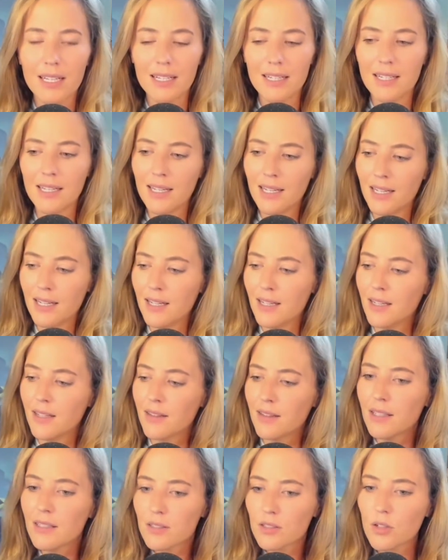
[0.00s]
And
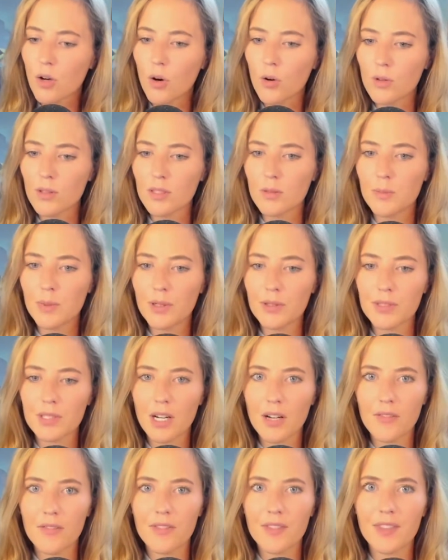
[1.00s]
this goal is built
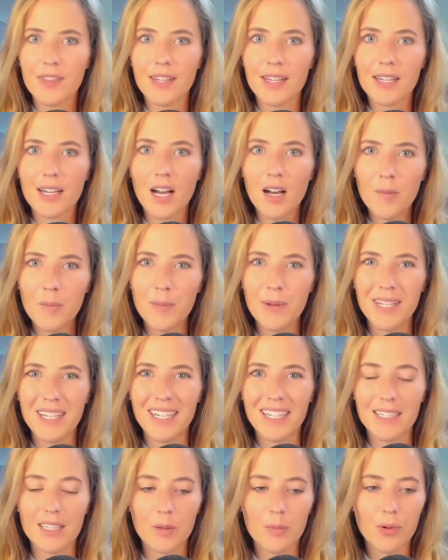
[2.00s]
off the
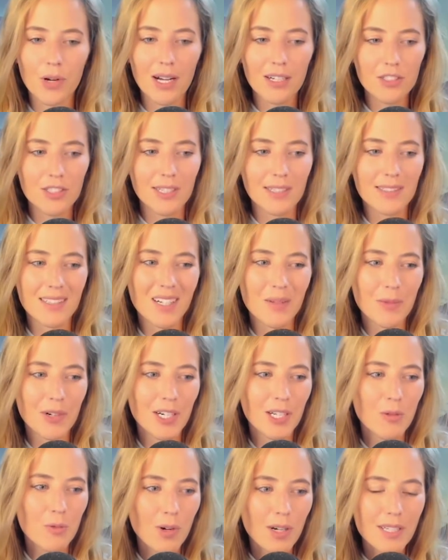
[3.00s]
company and the projects that I'm
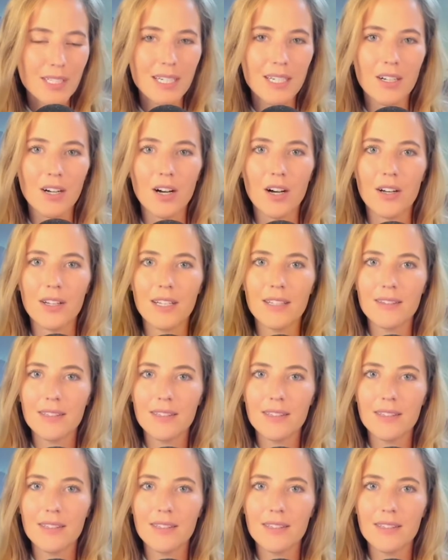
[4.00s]
already working on.